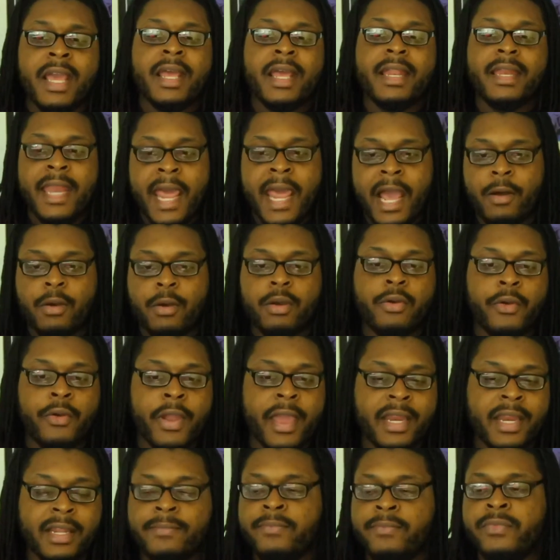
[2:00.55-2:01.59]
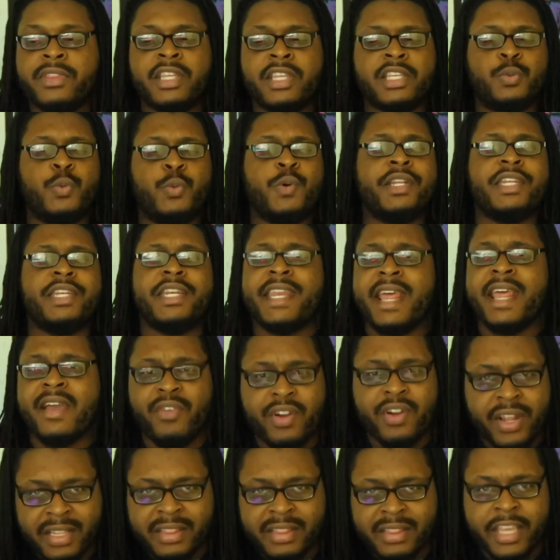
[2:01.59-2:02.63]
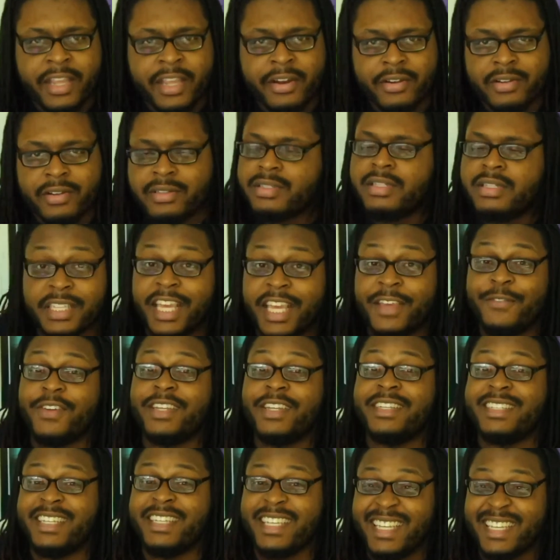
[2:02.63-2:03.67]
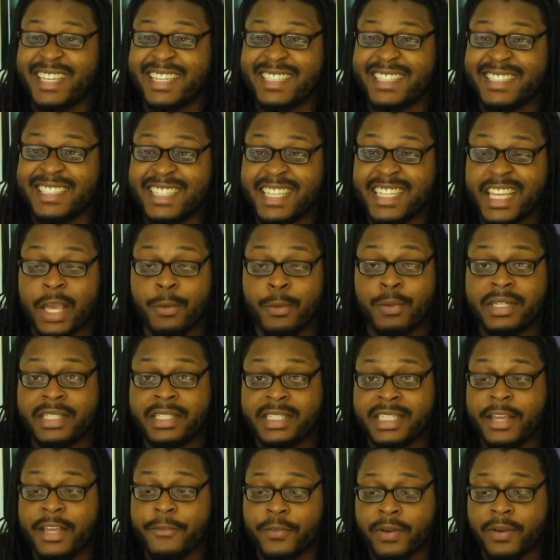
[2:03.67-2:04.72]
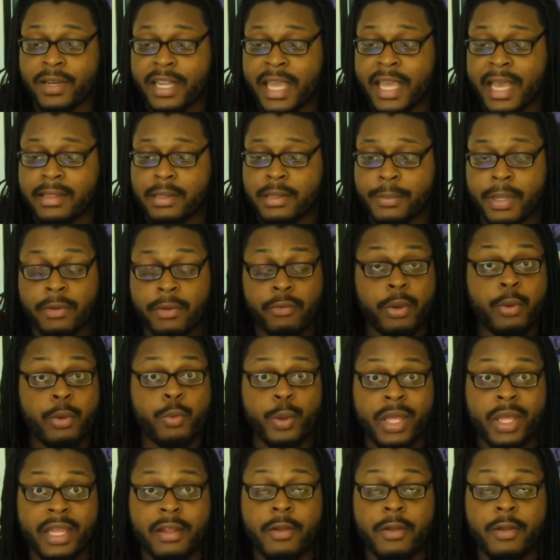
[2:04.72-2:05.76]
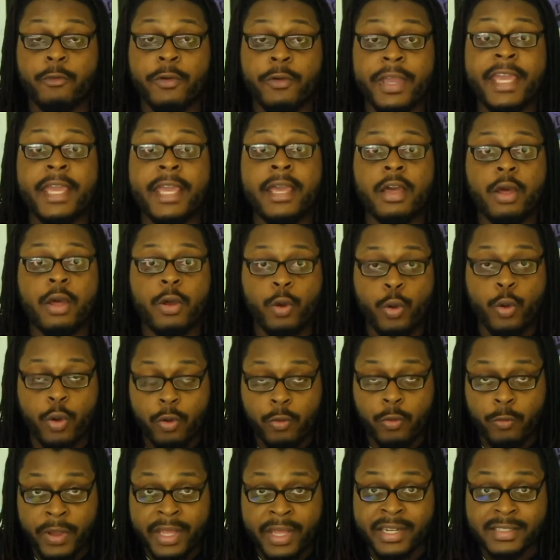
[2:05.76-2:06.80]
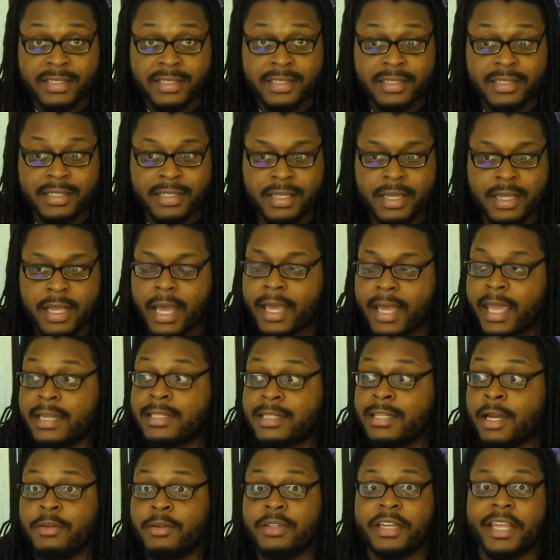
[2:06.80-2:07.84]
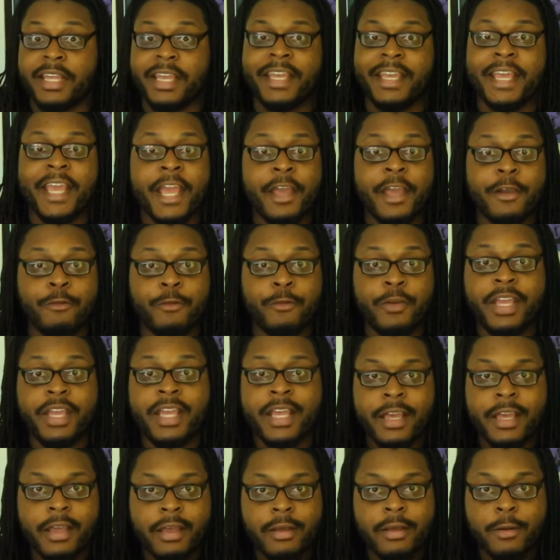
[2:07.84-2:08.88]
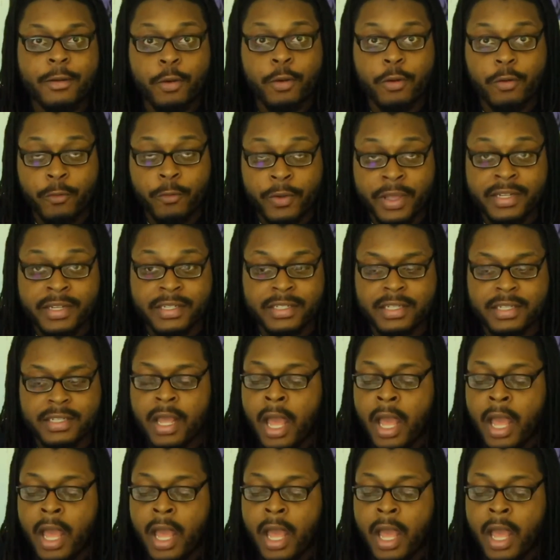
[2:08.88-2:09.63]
Now, granted, this would never hit theaters. If it did, it would definitely have to be rewritten. I can't talk today. Rewritten.